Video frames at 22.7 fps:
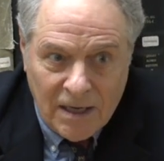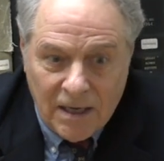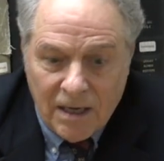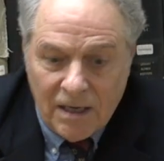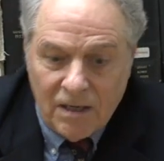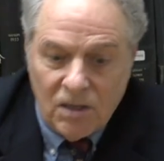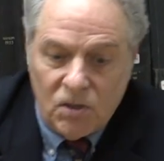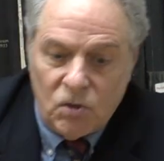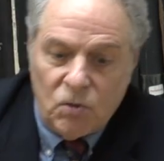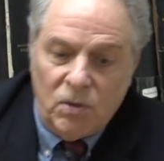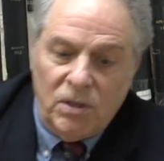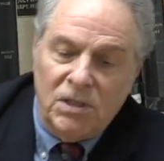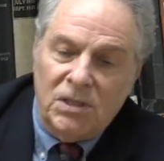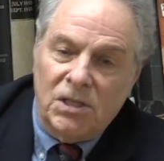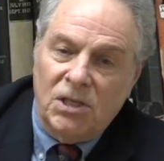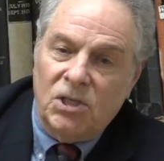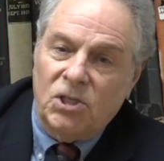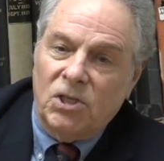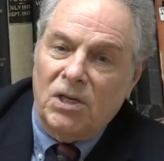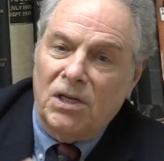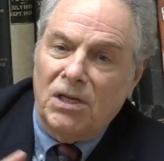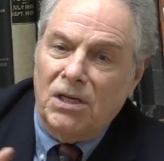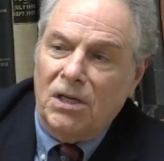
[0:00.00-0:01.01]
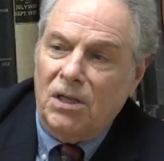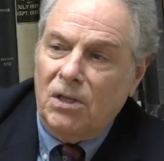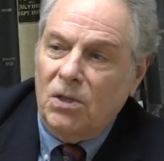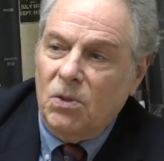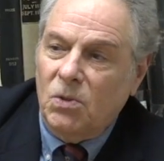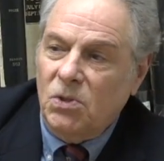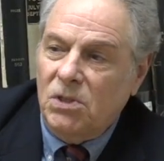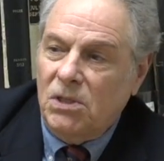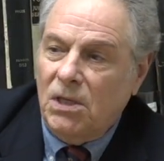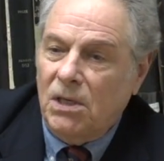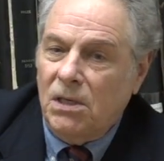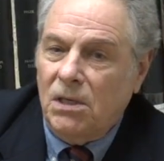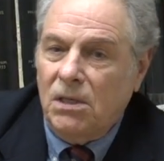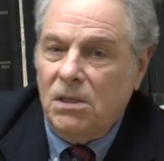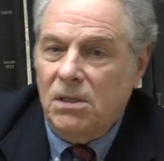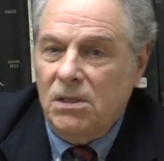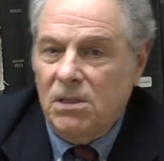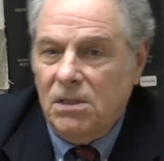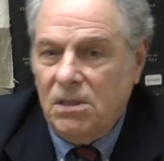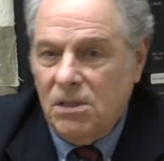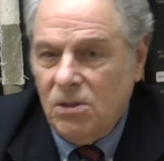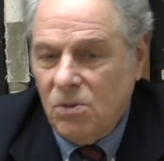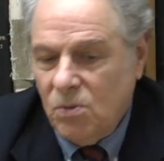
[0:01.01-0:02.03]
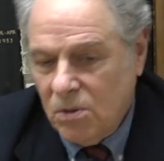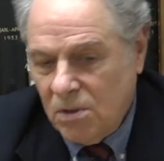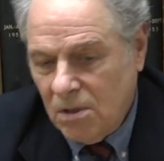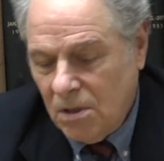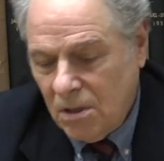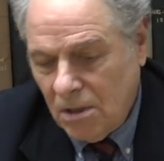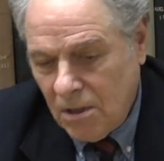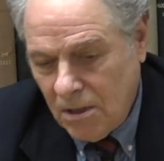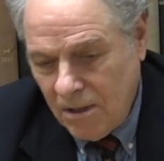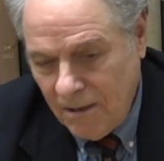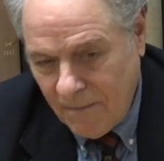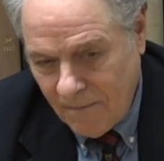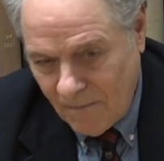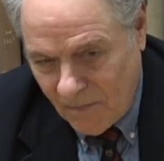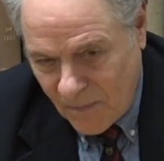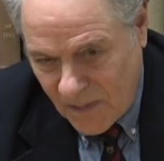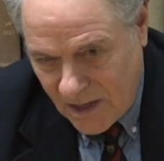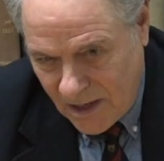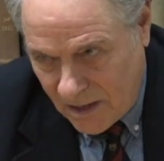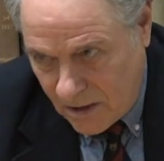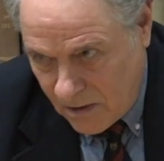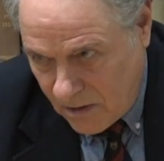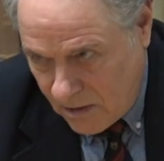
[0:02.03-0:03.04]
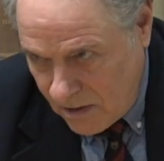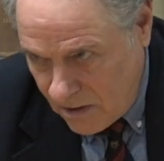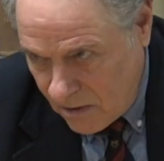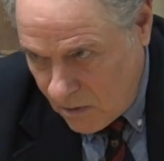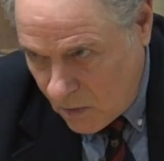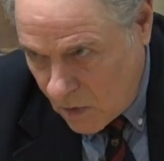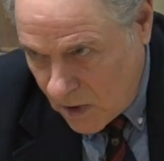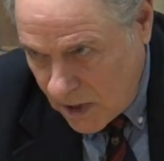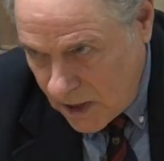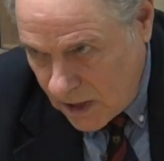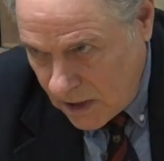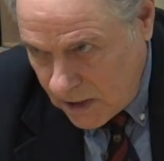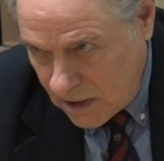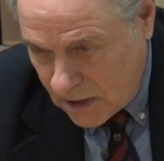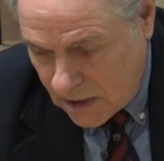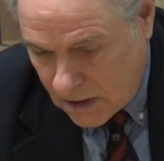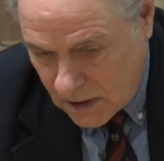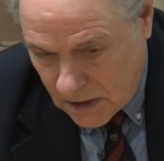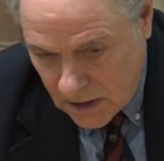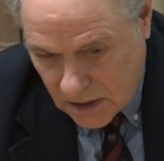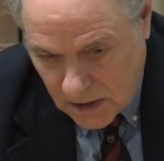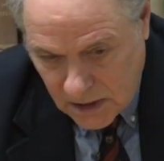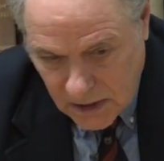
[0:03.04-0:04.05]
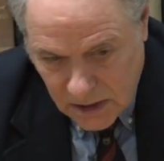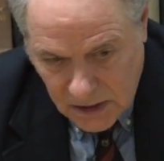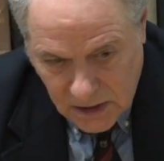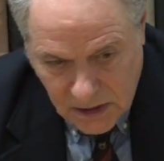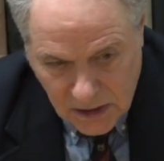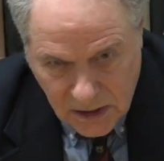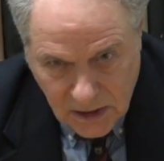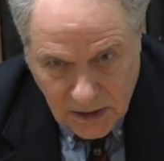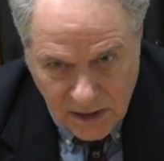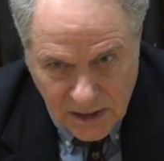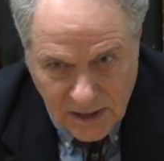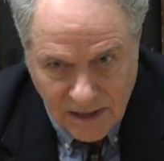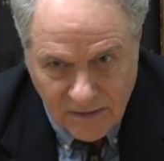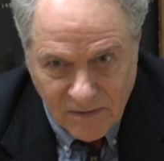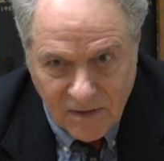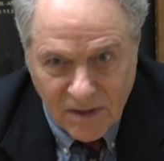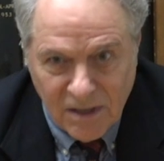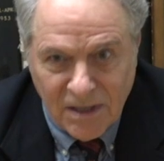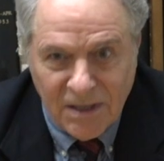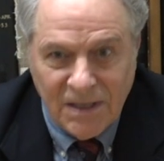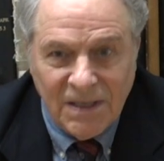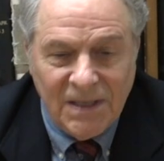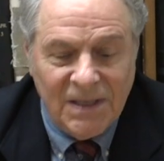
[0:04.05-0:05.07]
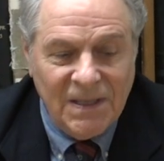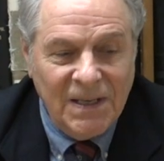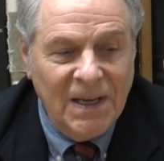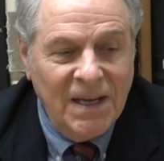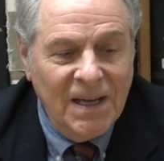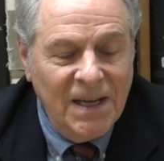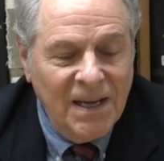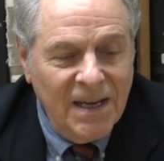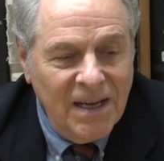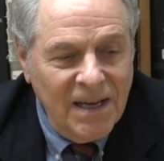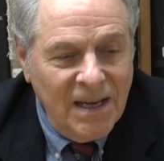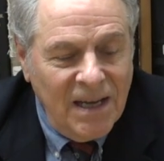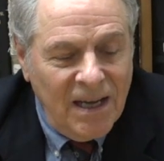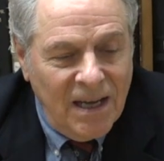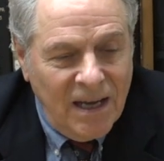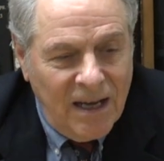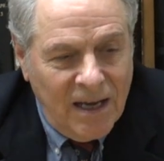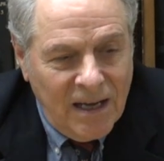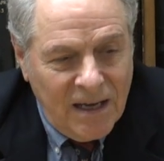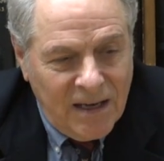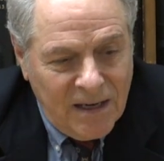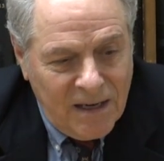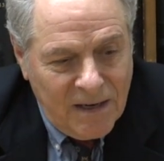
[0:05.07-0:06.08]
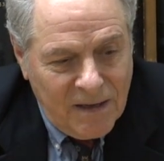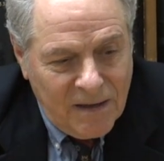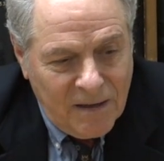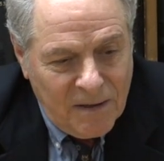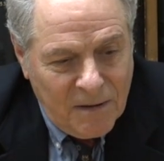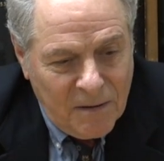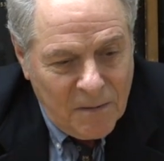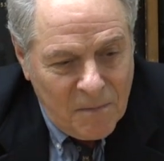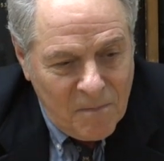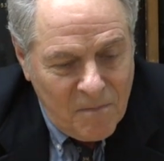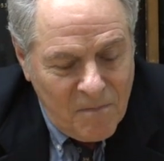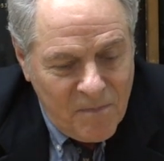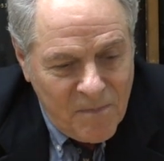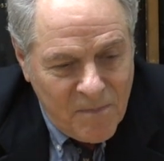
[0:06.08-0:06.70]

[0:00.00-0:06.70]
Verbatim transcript: Kind of transitioning in those days. This was the you know the wild 60s and 70s, and um,